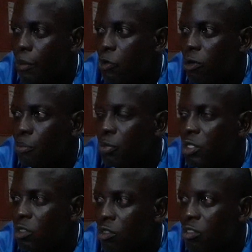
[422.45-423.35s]
Liberian
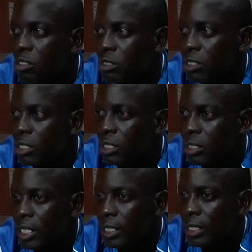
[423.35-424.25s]
players
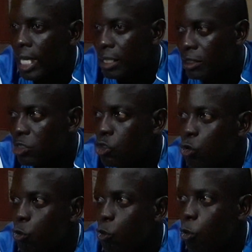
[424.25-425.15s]
that are in
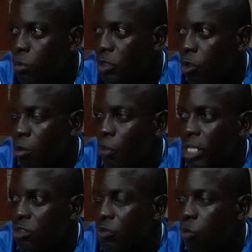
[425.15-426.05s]
Europe and other
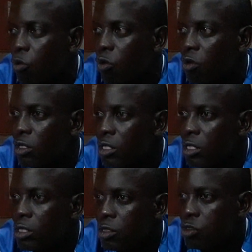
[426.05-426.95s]
parts of the world.
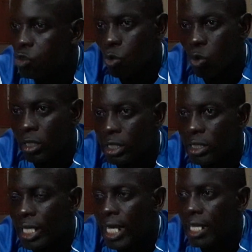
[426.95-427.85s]
So I
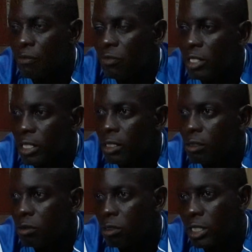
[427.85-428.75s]
think the
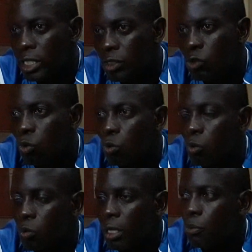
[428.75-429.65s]
LFA need to
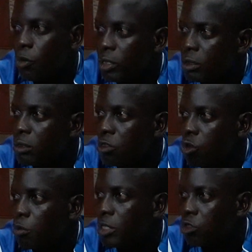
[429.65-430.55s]
appoint
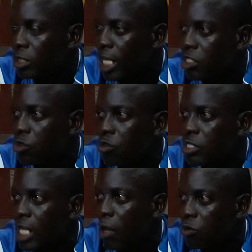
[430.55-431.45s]
some international
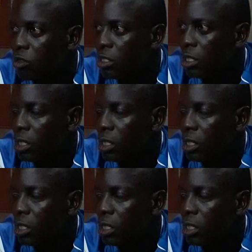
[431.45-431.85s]
scout.